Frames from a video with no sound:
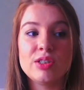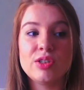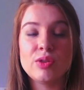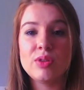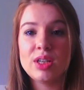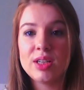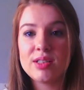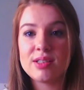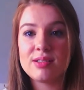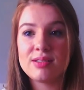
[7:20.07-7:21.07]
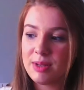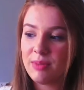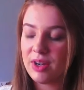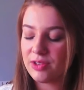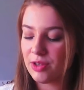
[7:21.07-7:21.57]
2 years in
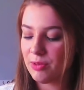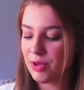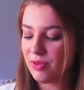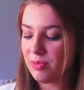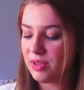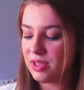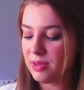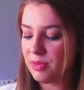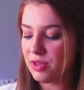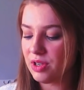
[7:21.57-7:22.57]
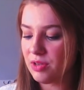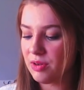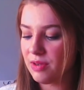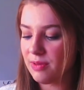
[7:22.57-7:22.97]
September, October, November, December, January,